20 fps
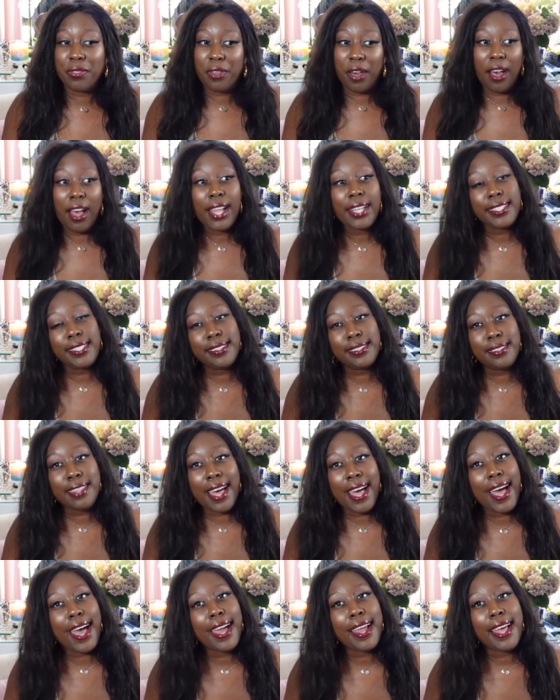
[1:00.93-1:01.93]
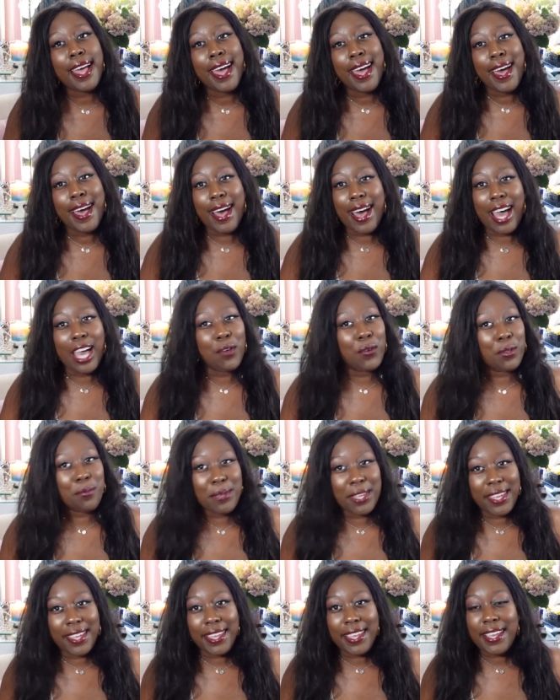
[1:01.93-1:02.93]
thought that I would
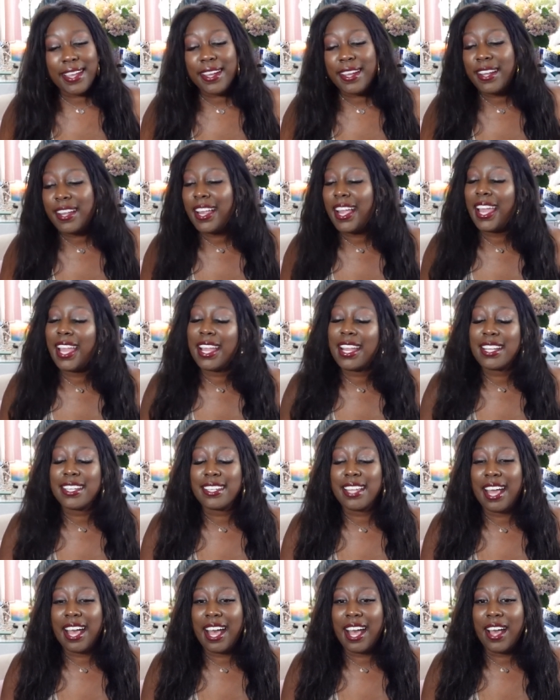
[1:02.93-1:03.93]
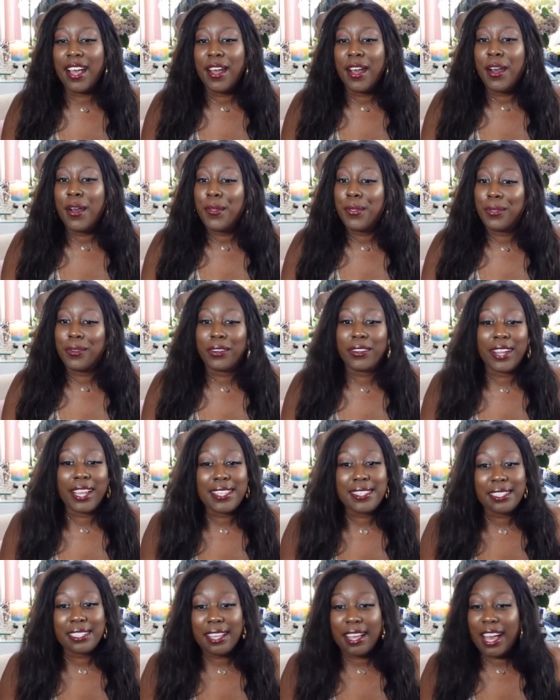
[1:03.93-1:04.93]
be here, and through the
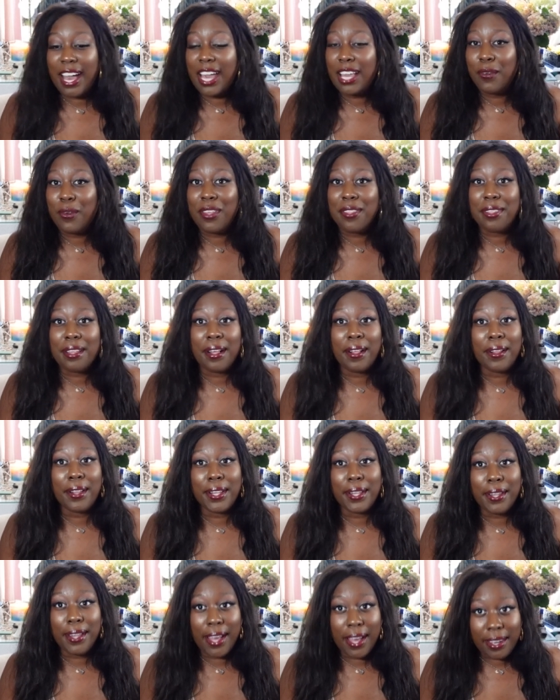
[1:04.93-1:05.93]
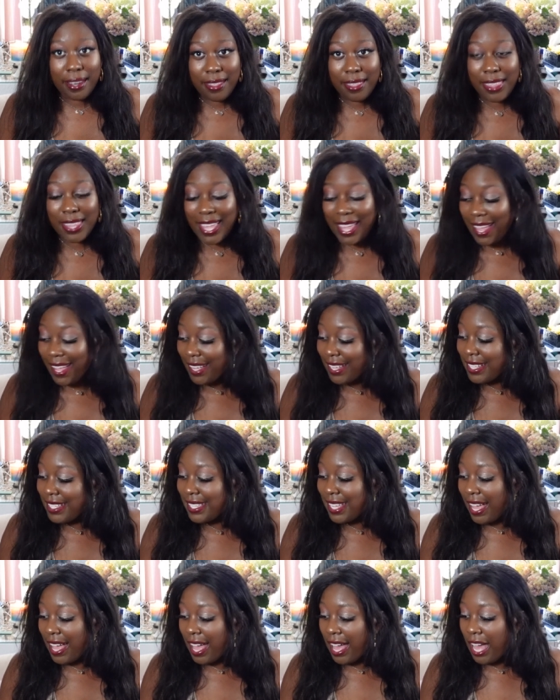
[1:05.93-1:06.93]
grace of God with a lot of things,
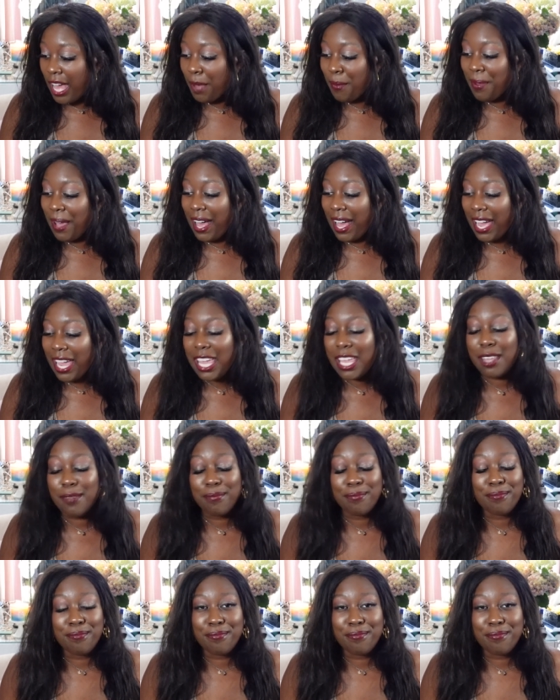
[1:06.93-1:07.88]
I'm